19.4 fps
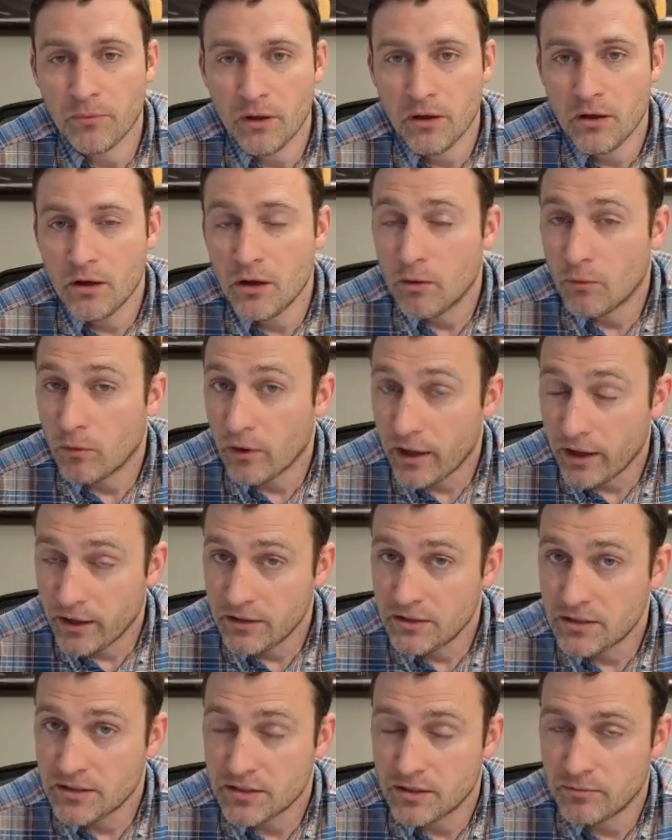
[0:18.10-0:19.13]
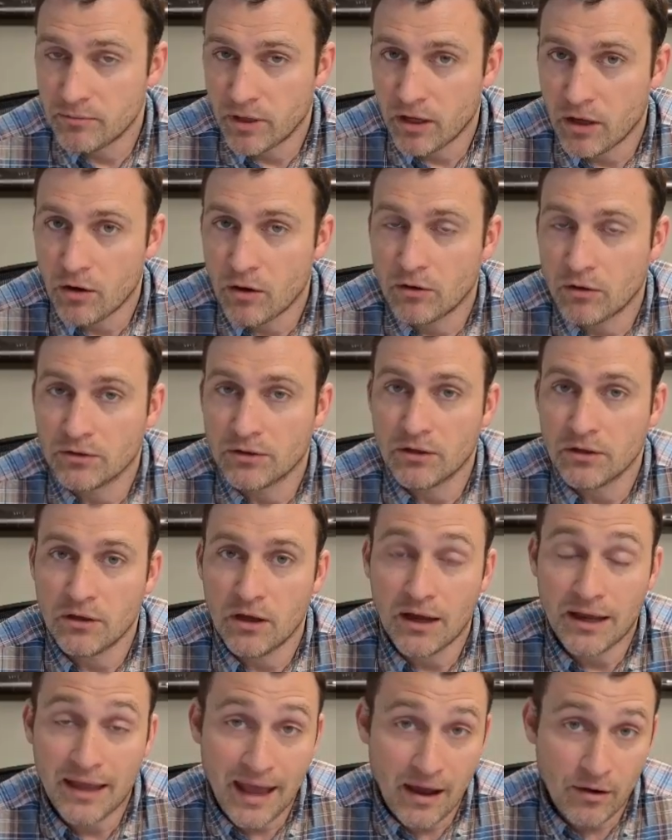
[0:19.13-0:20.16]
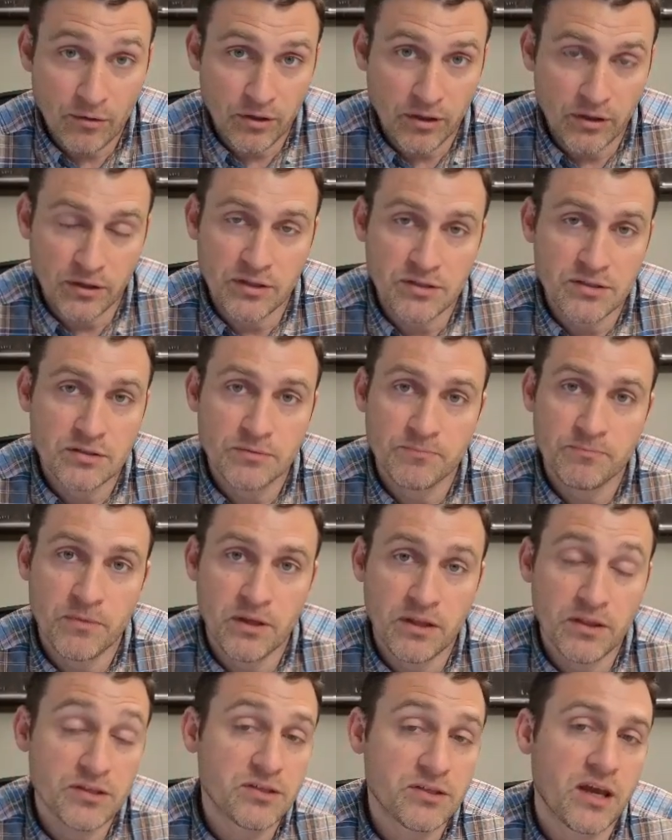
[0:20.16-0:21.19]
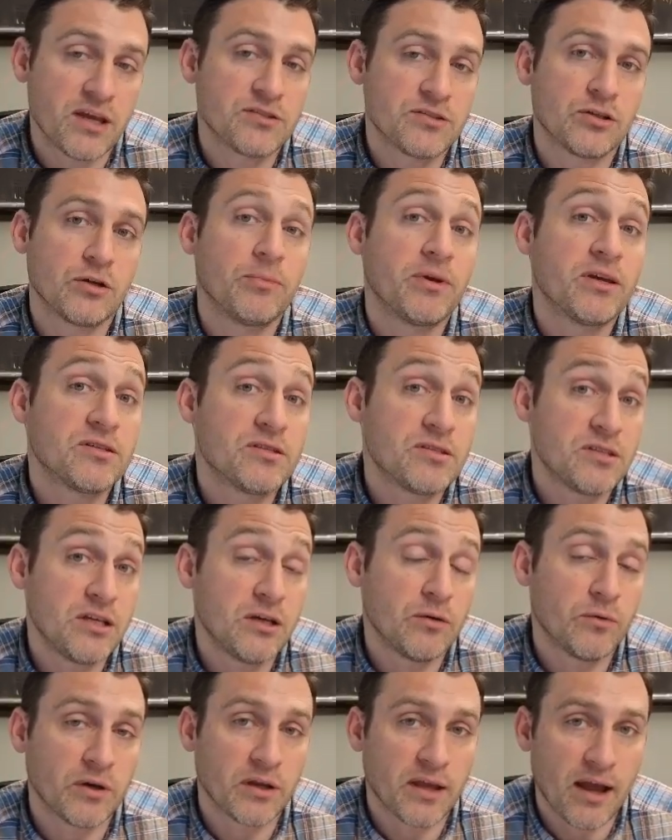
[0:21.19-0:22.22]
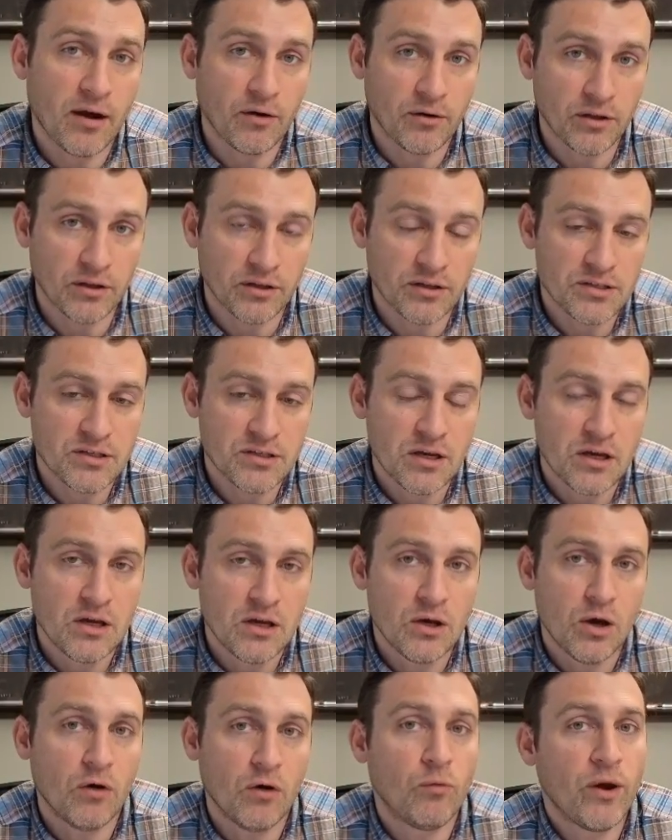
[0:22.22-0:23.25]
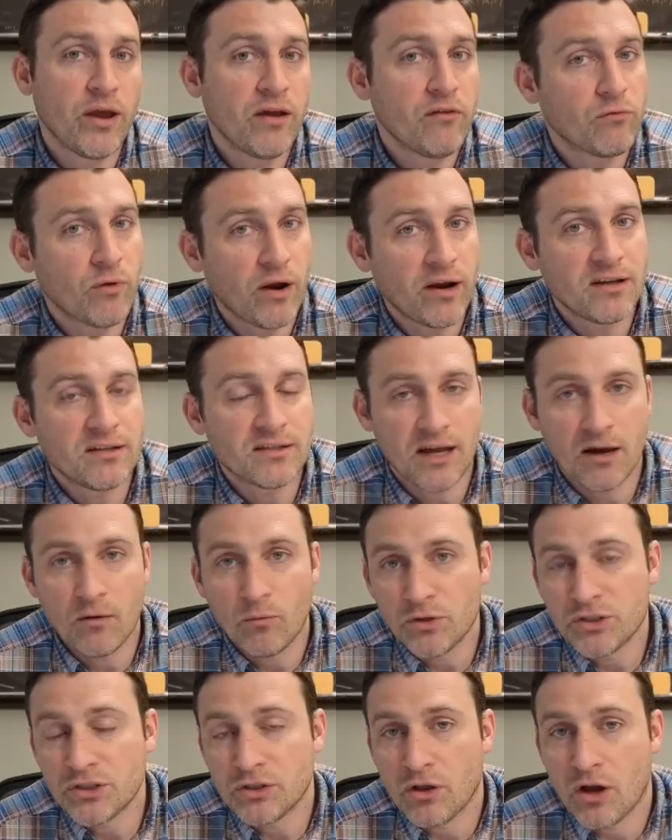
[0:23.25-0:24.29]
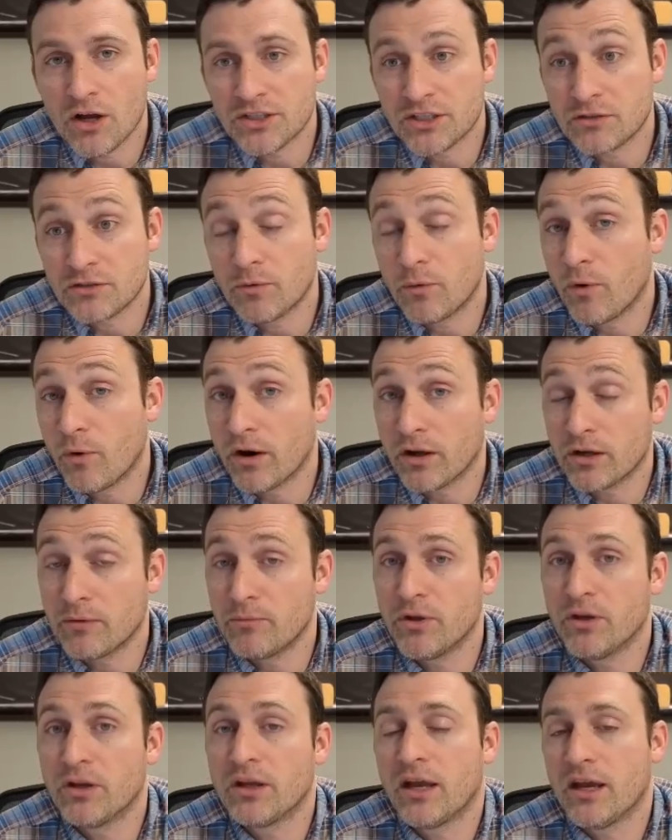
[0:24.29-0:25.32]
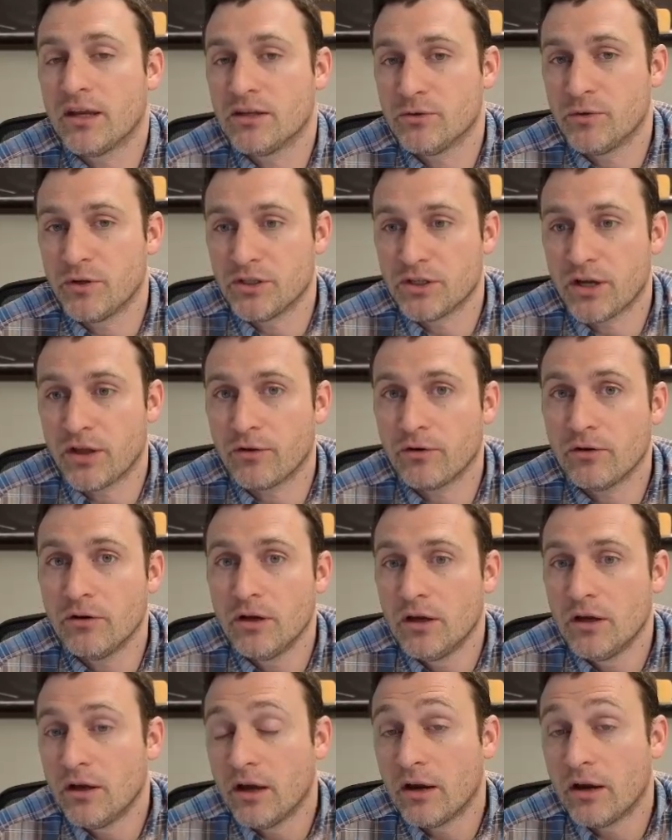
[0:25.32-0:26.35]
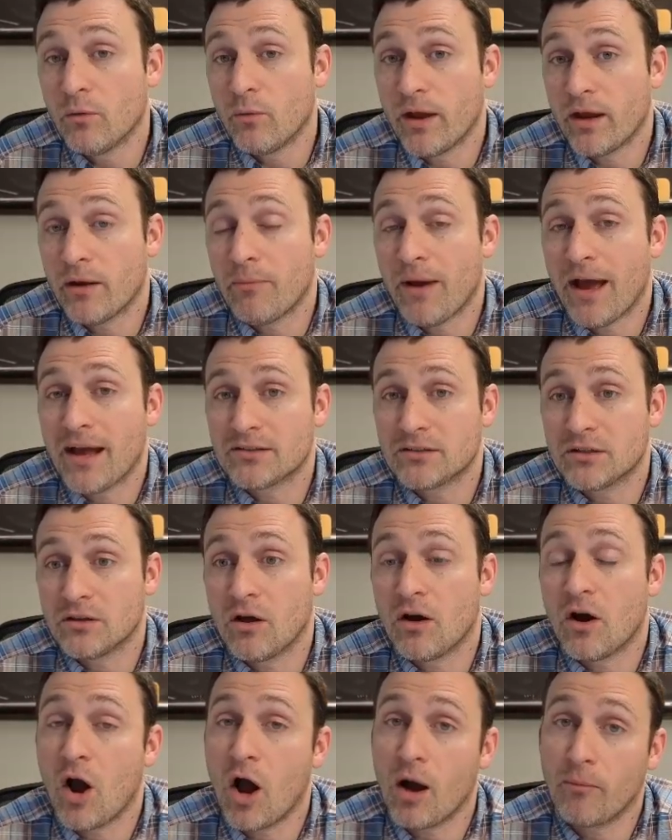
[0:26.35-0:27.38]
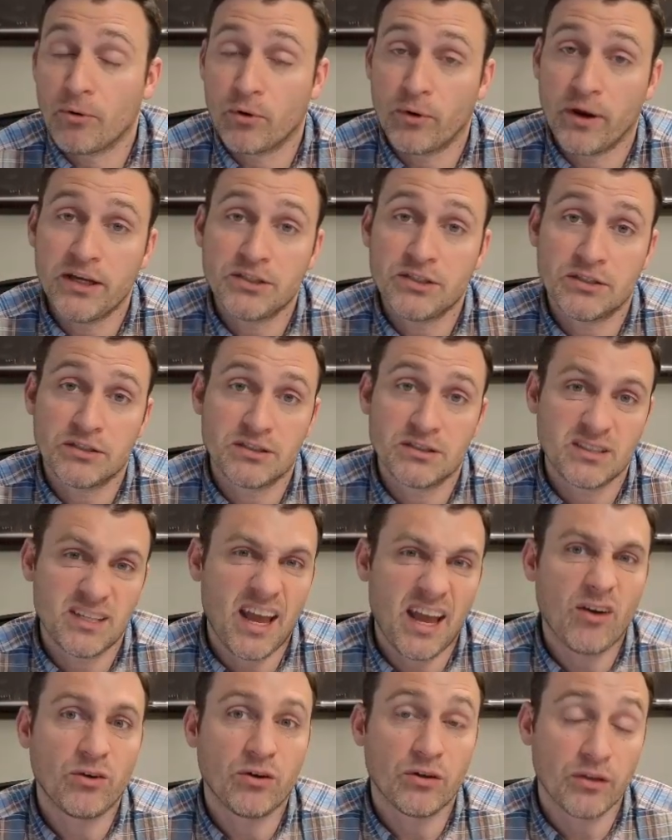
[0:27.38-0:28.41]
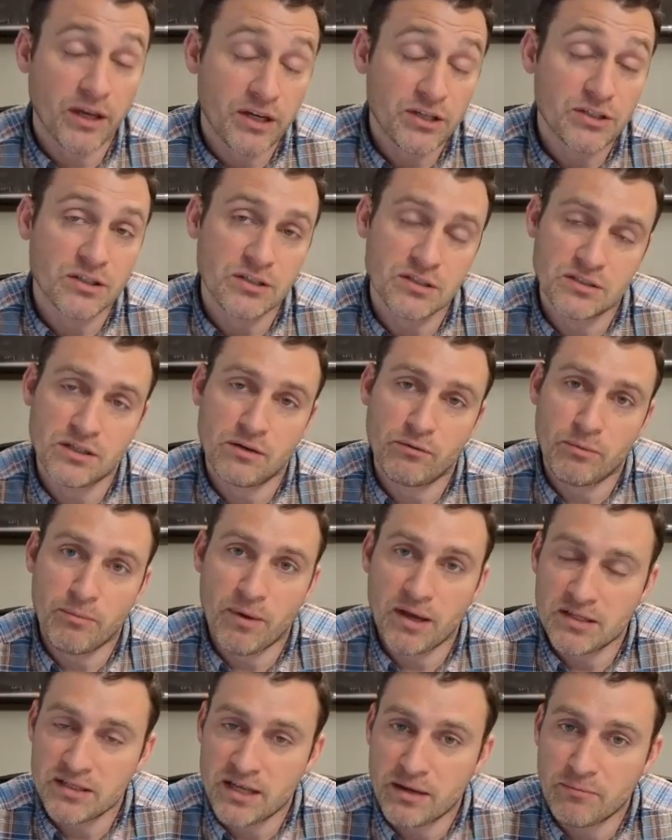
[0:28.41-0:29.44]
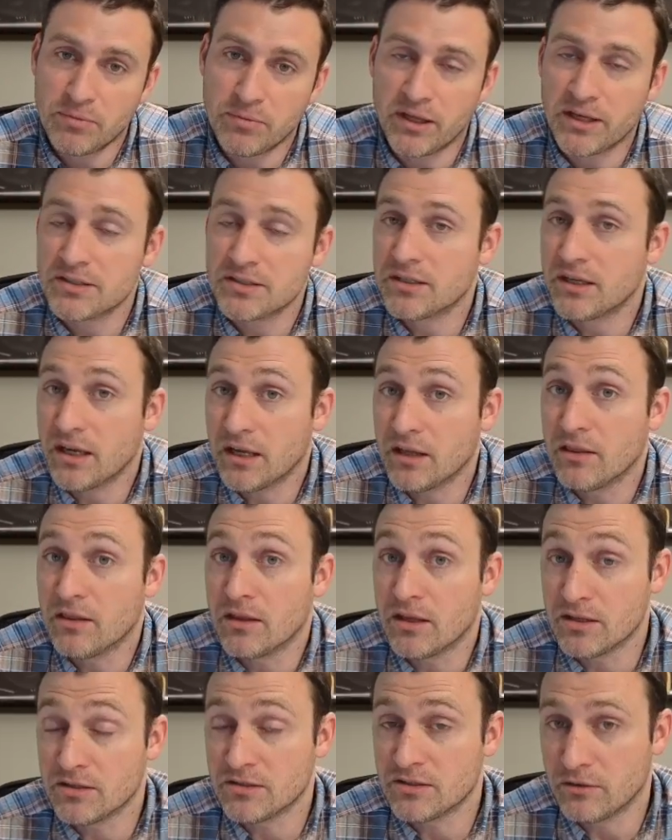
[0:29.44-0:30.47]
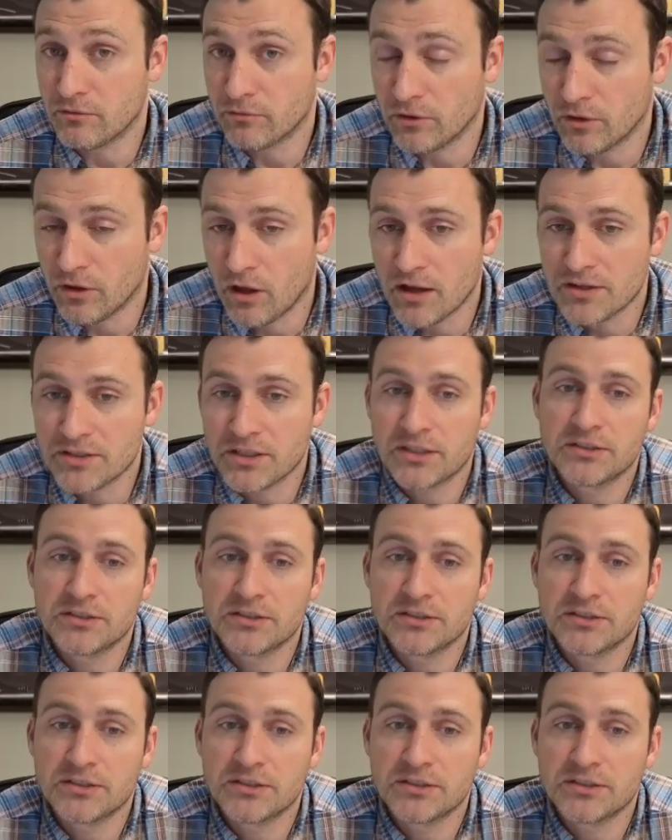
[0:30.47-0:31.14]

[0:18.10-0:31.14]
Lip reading: We're headed to something called a calculus. In this case, it'll be a sequent calculus, a way of writing down which logics we want to communicate to each other, and a way to pass along operations, calculations that we might take place in these different logics.